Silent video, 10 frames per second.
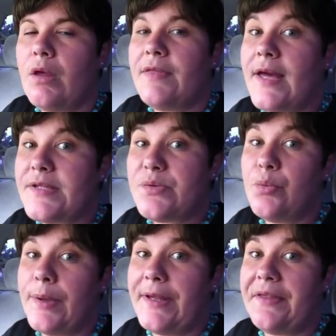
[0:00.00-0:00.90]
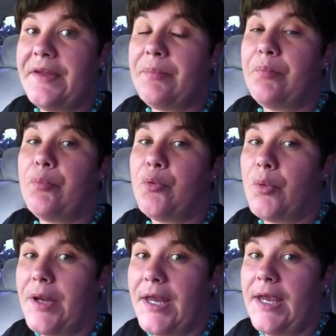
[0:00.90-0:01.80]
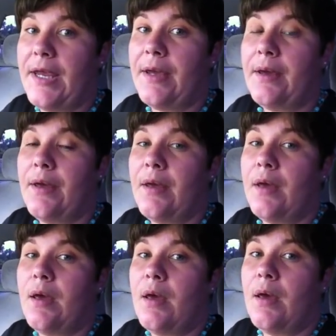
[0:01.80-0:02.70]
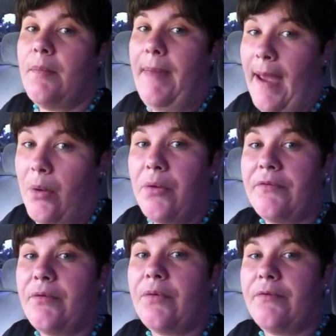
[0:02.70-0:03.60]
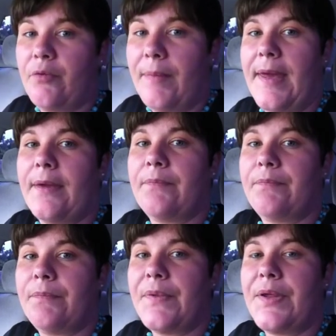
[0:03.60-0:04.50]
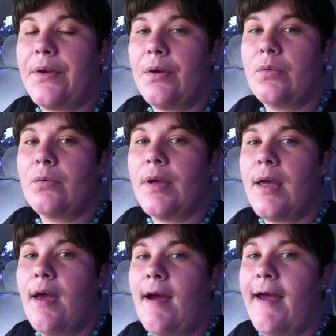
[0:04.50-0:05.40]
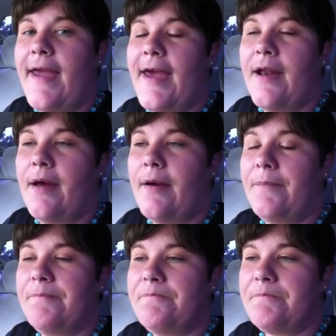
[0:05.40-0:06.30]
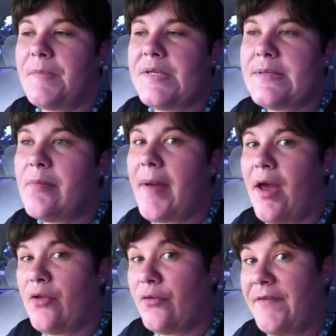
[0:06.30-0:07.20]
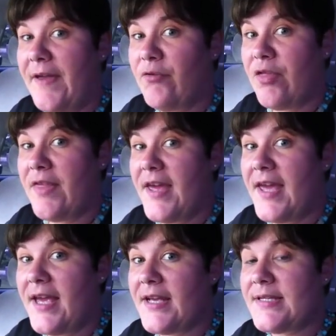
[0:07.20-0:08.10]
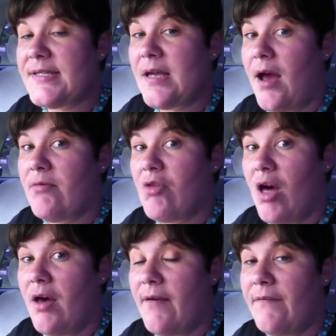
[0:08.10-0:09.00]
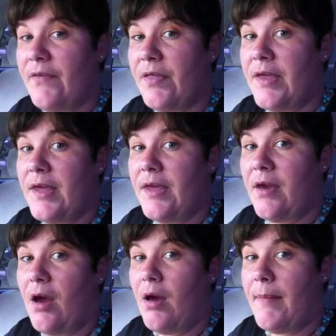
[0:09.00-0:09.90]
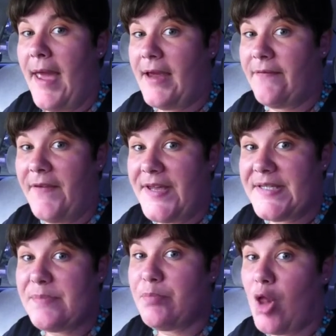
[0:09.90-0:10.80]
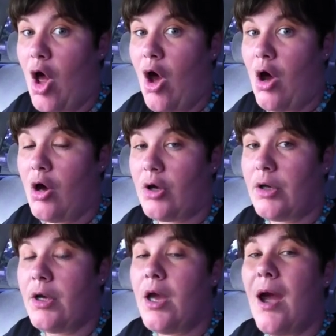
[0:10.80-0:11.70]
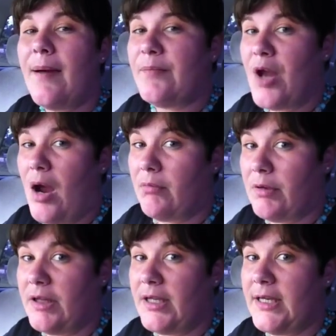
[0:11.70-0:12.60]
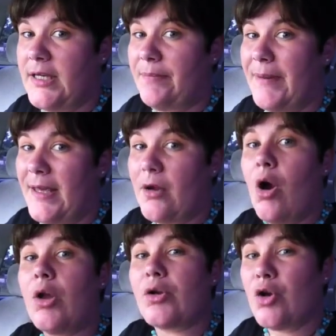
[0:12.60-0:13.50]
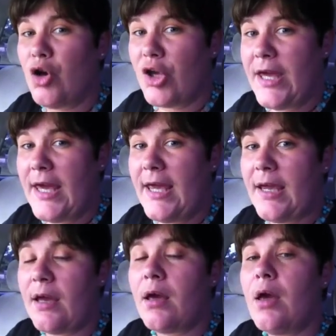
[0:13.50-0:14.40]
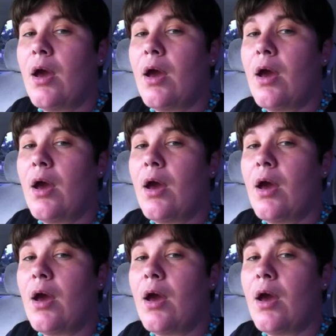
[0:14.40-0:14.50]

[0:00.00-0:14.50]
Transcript: that's really pretty powerful for me, and some of my other favorite things, I love the Egg Face blog. I'm not really big on cooking,